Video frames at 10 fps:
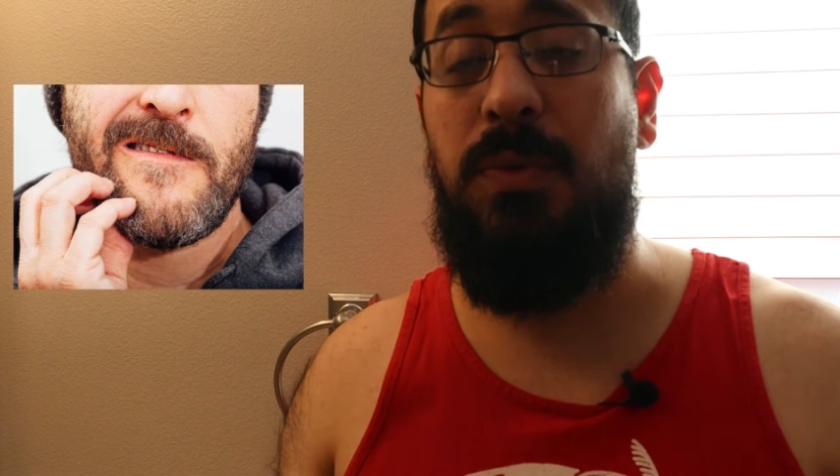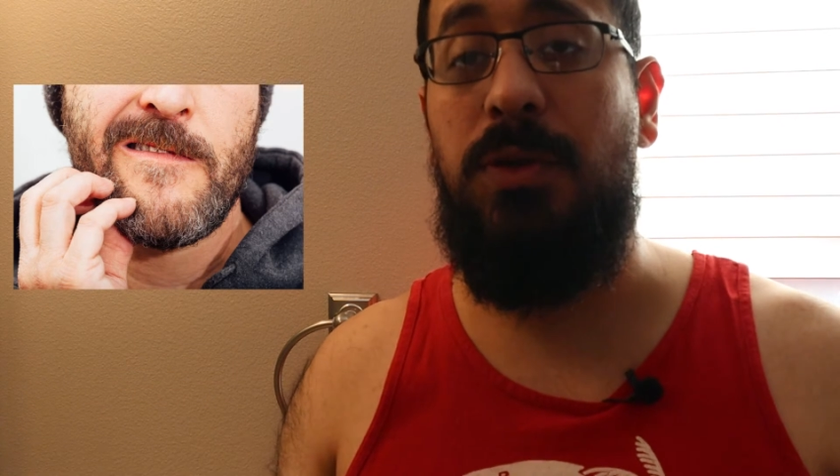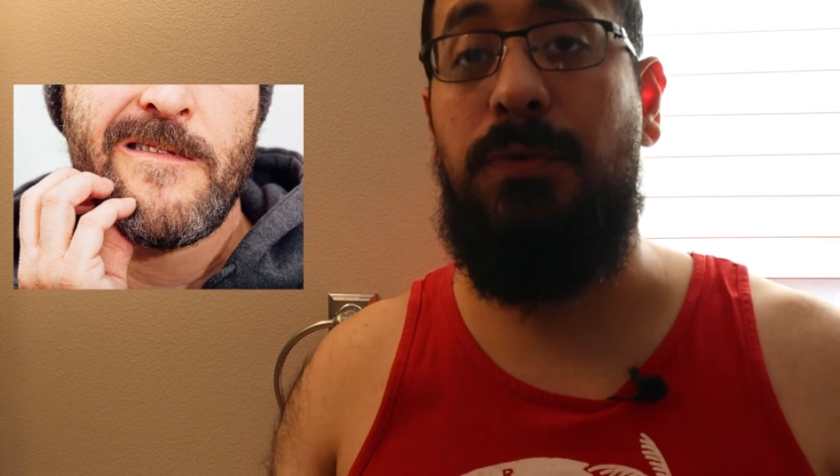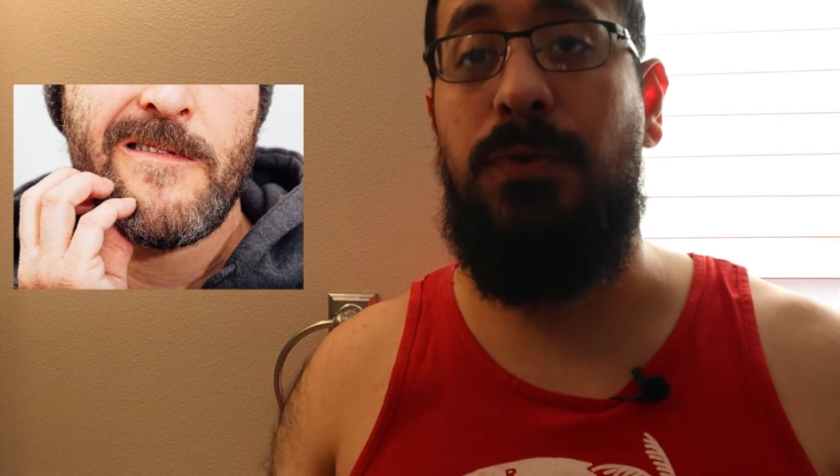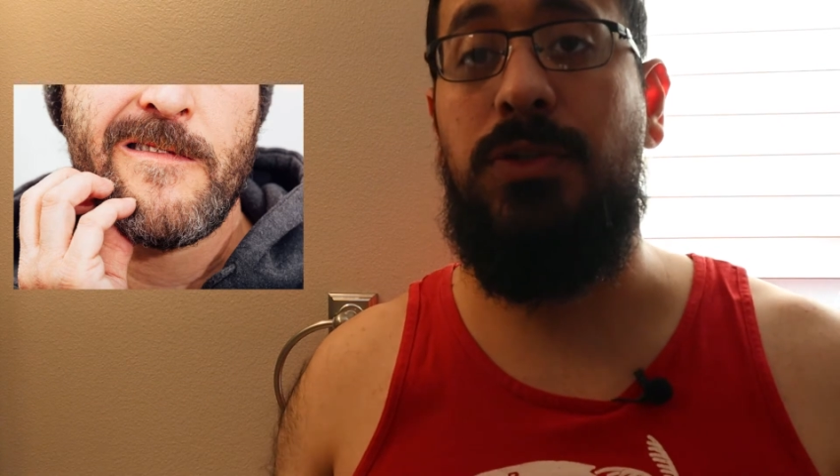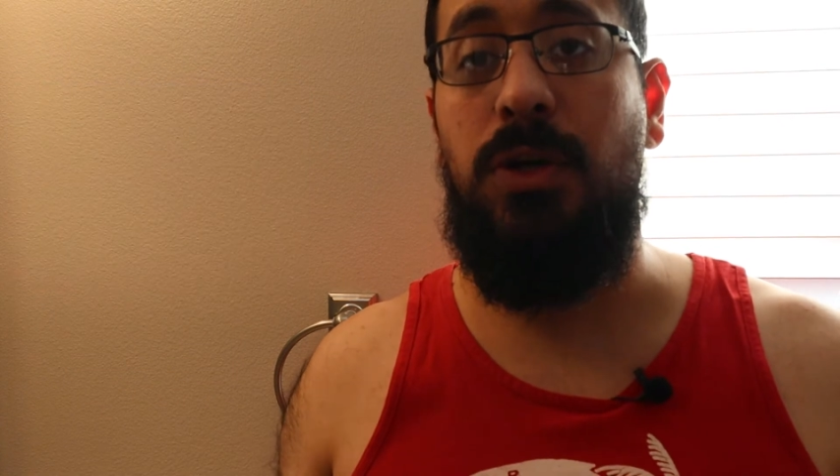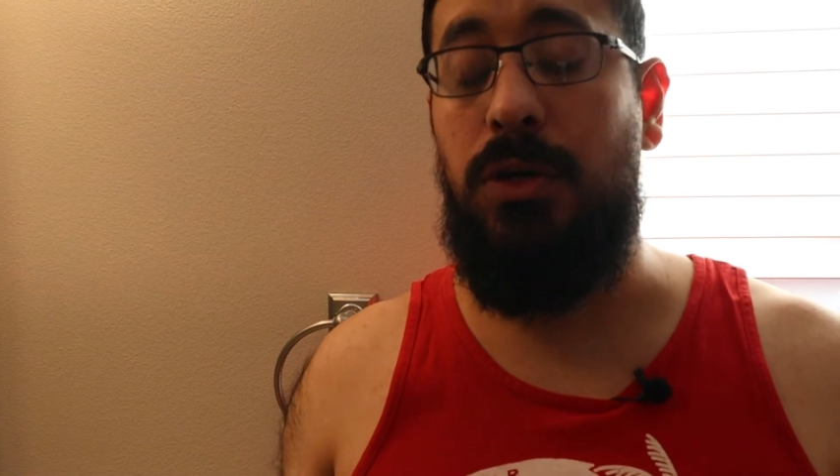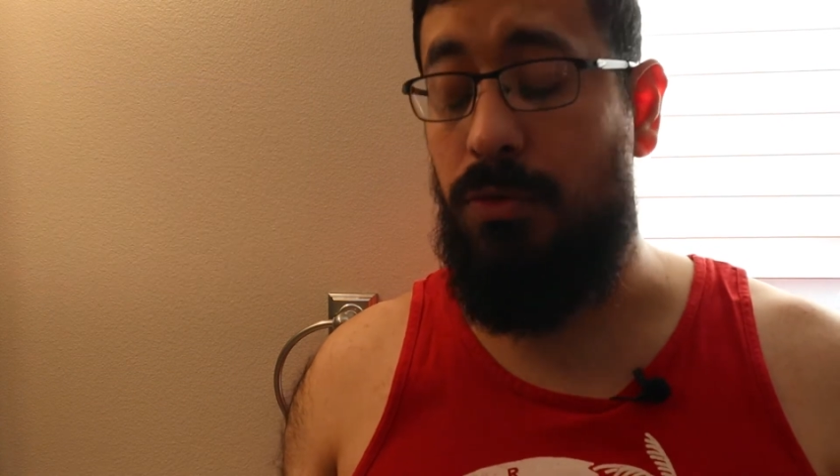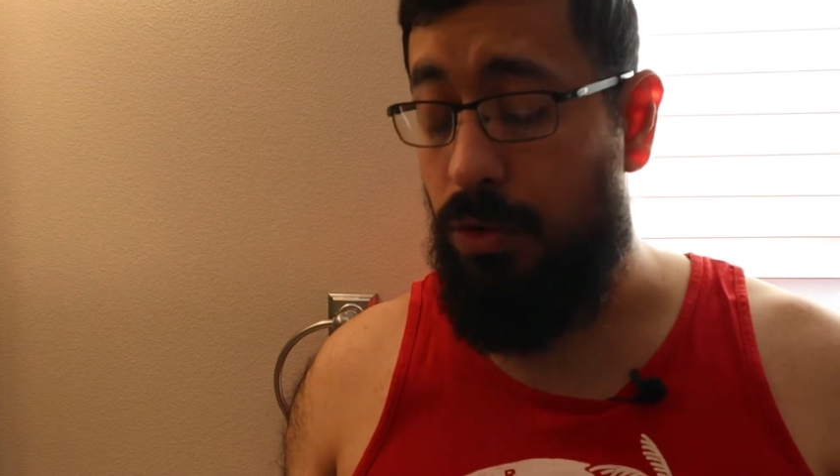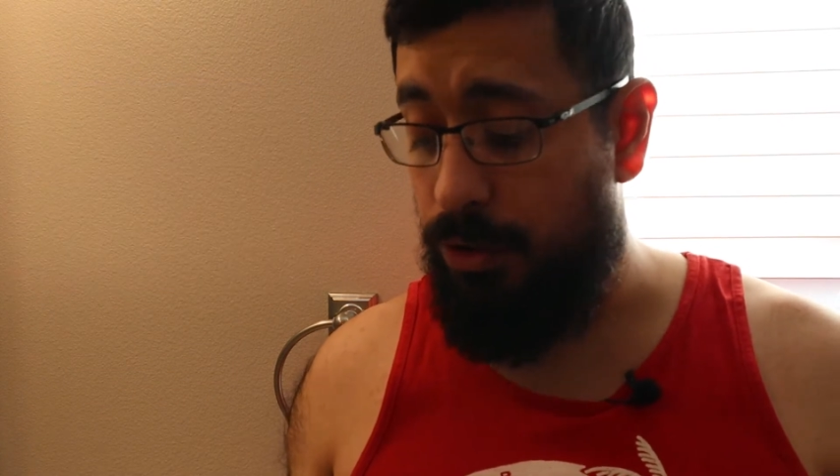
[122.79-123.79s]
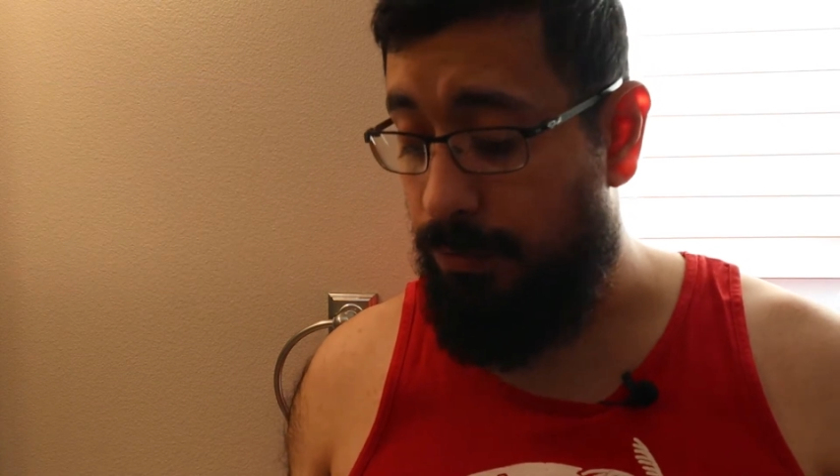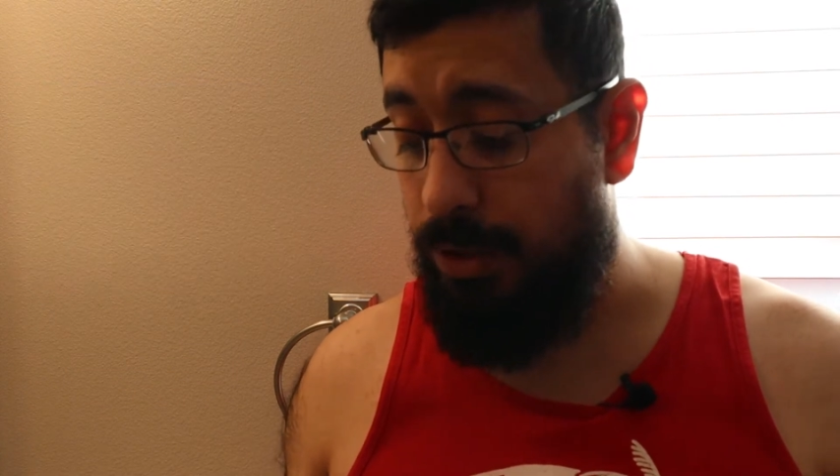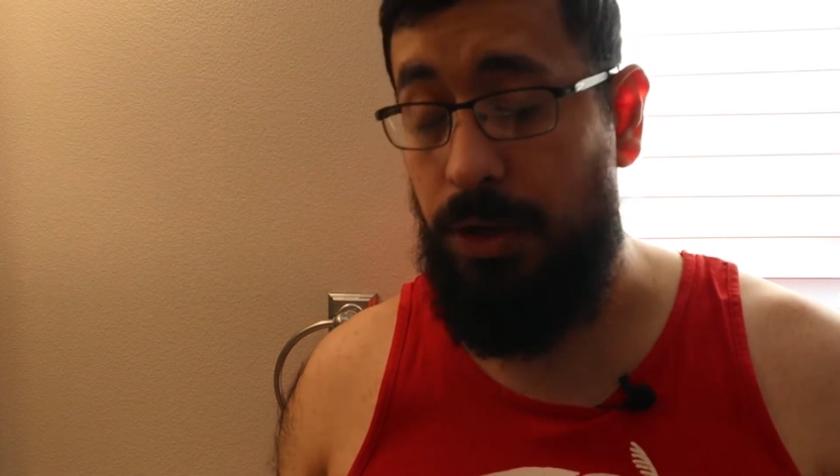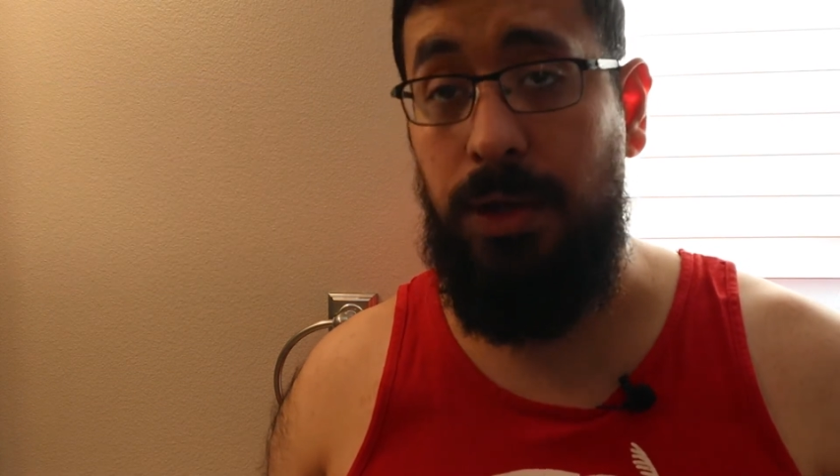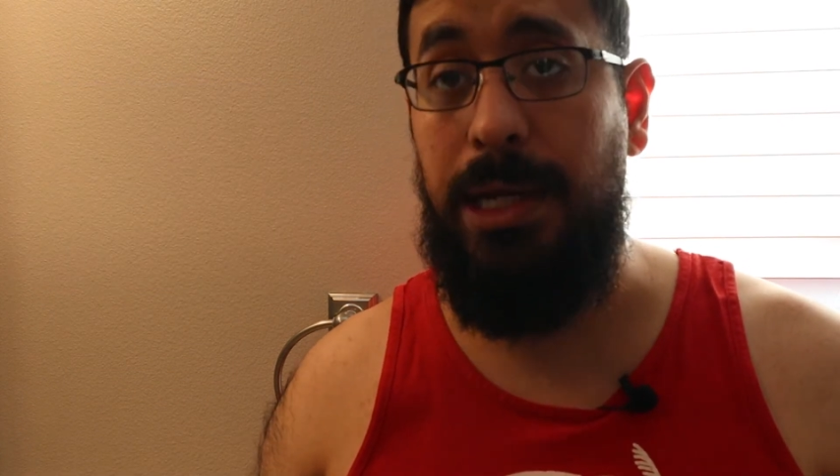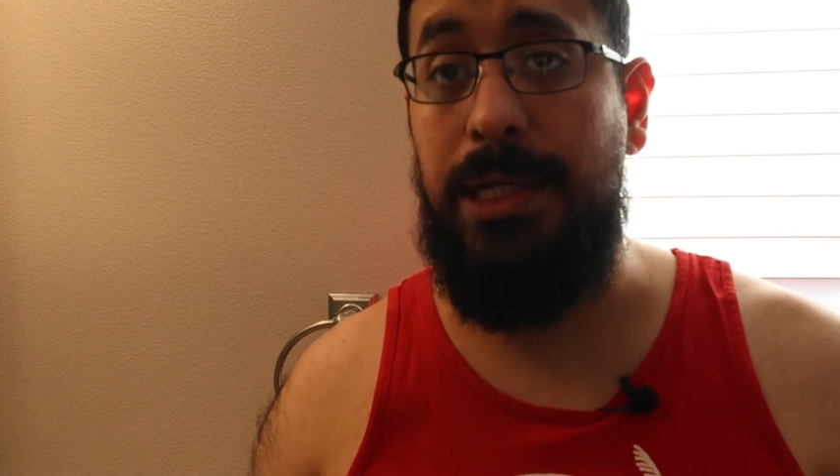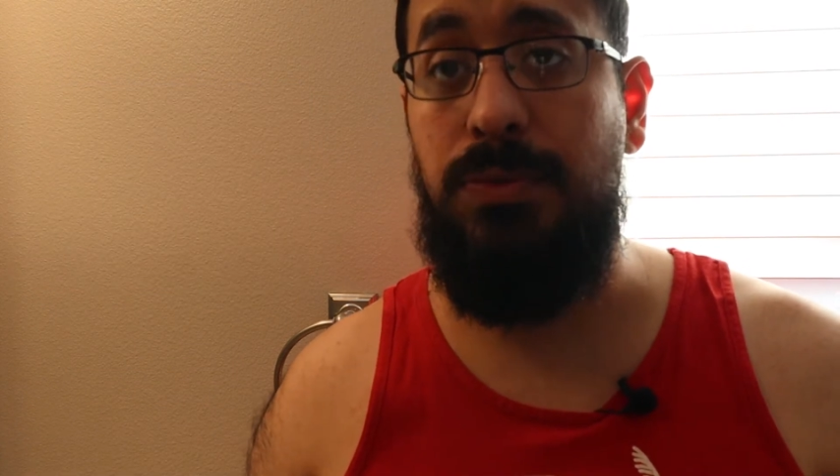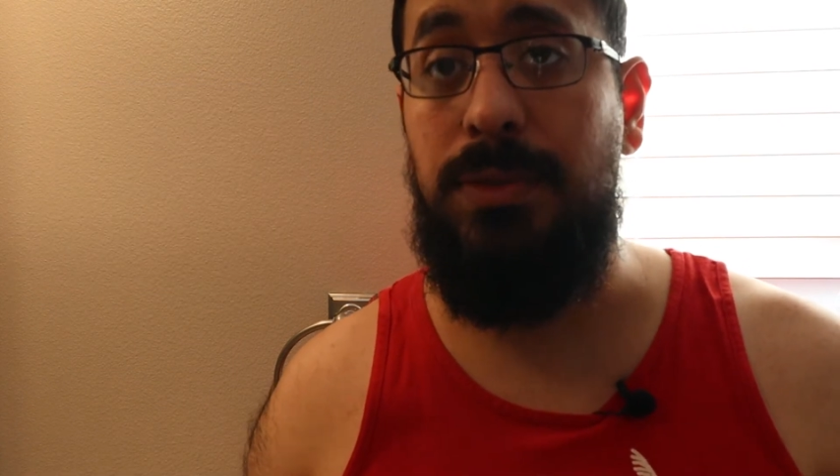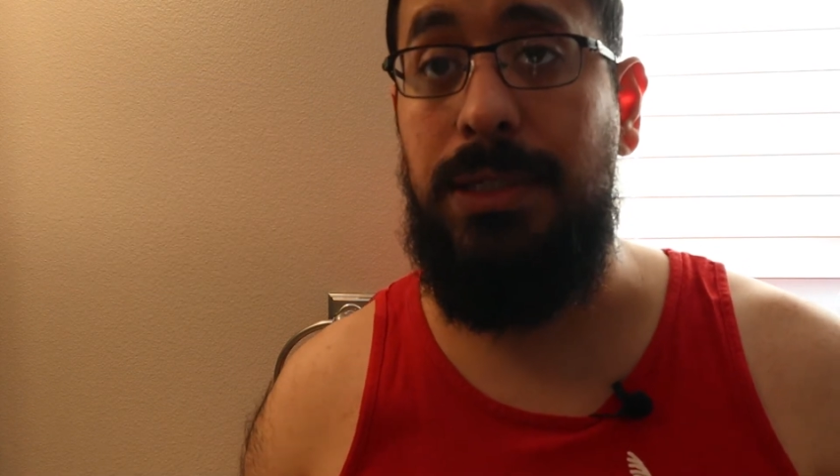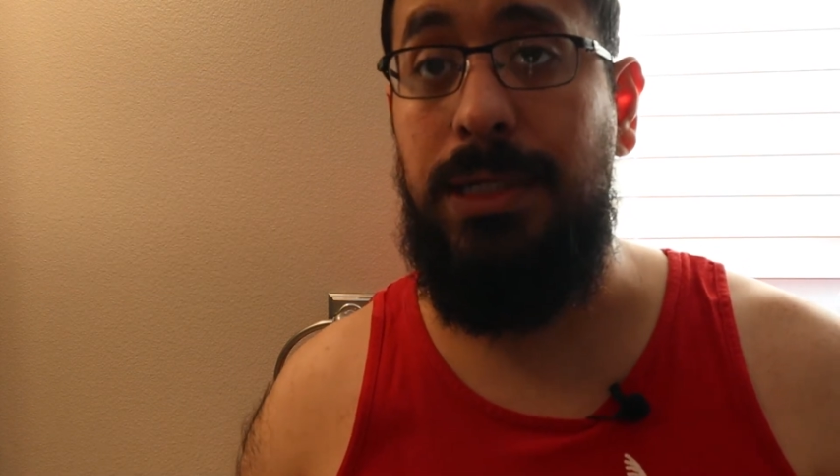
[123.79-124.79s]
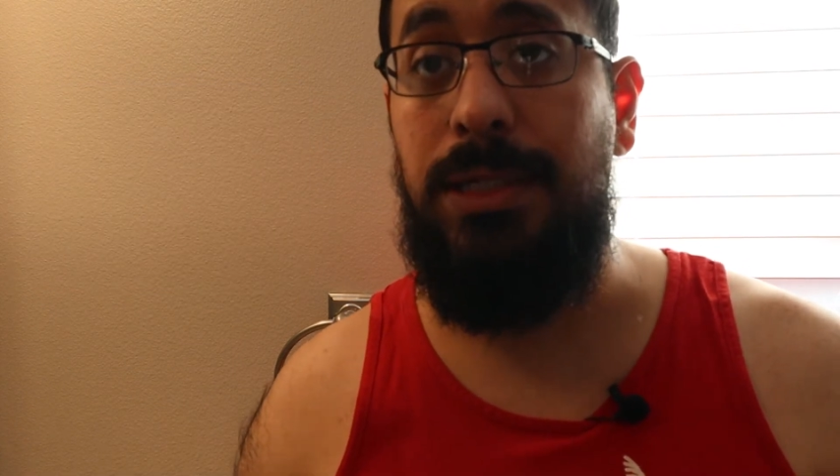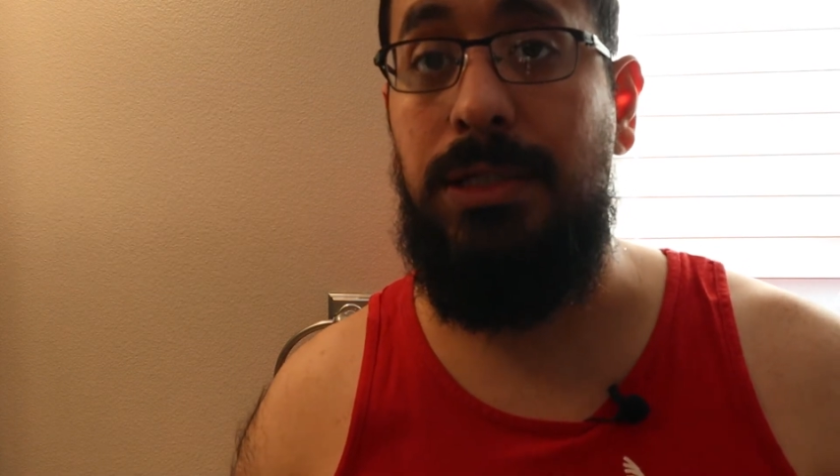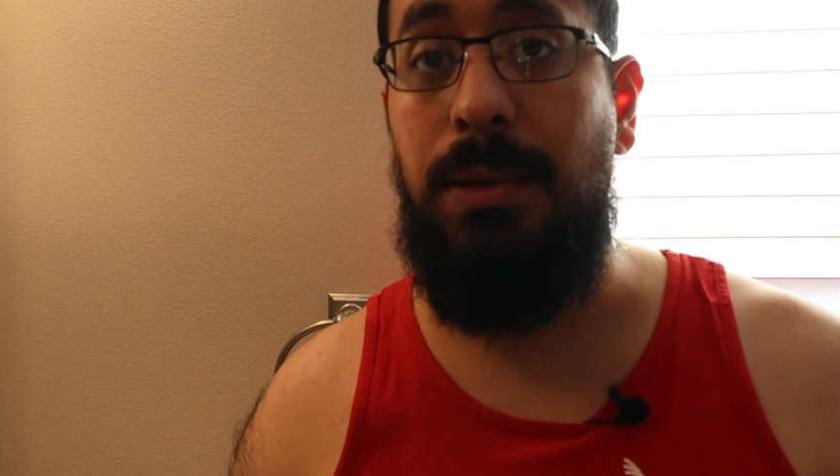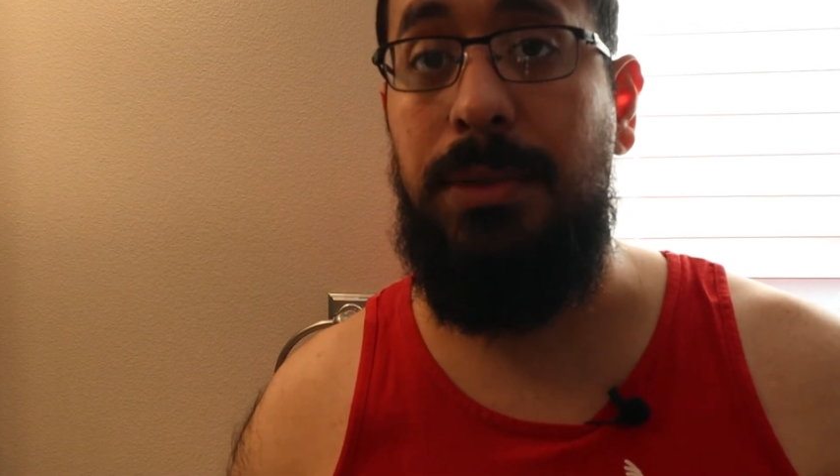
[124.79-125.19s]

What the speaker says: when you first start growing your beard. It gets really itchy.